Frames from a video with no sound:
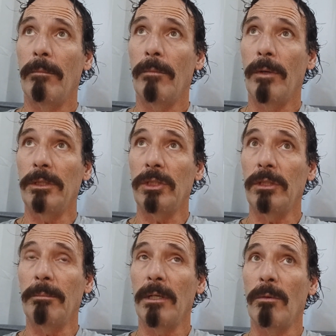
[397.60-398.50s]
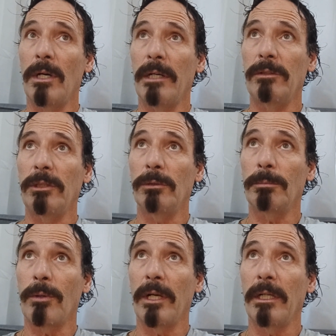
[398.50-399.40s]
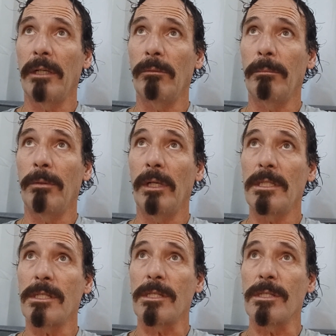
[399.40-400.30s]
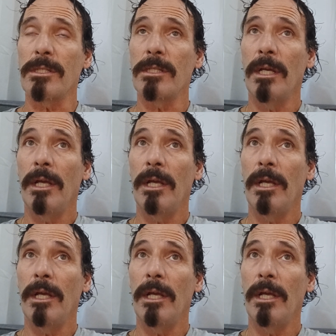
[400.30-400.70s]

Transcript: Richie, my wife, she was pregnant with Princess.